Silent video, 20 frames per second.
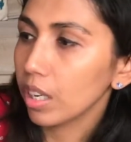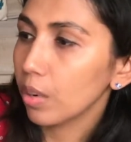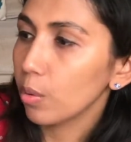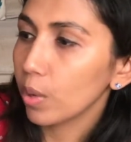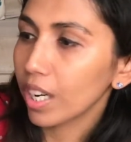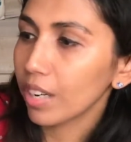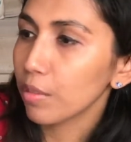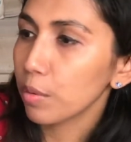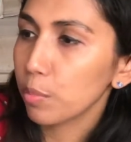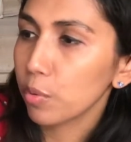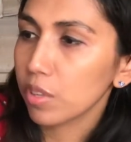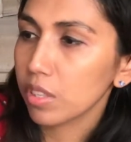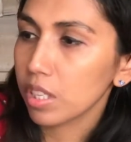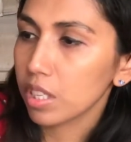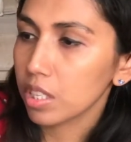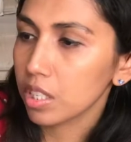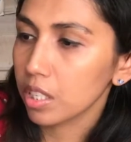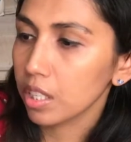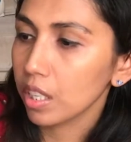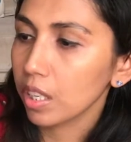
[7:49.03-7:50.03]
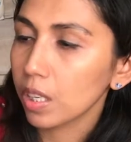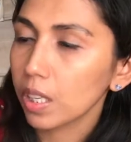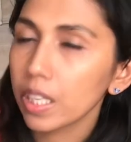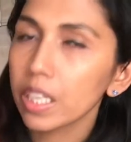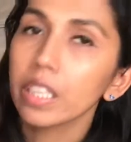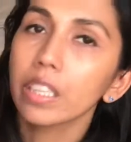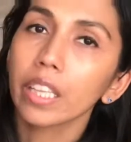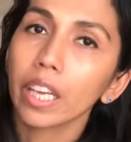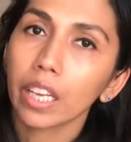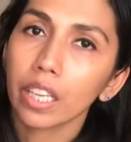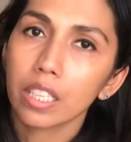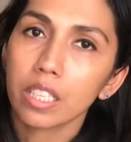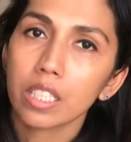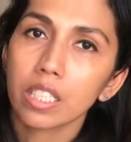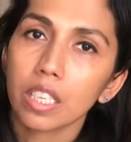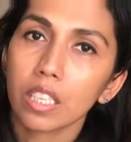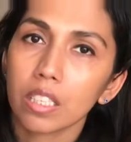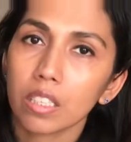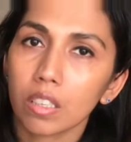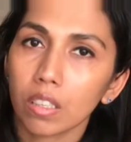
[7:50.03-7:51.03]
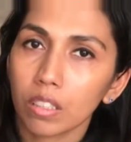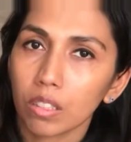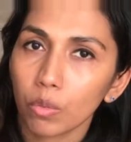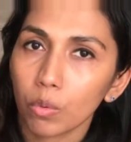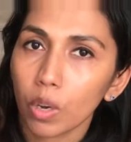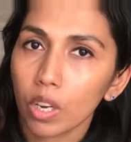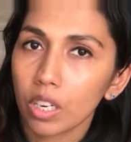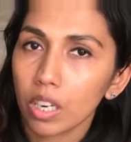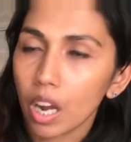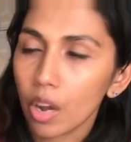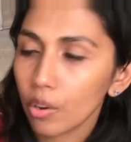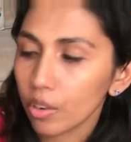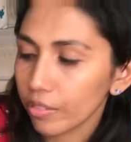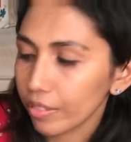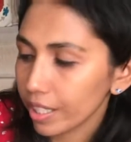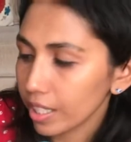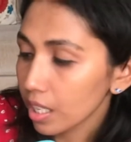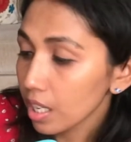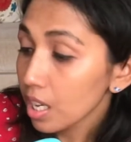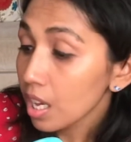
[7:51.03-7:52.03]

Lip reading: whatever position they are in, they can still suck the water out of it.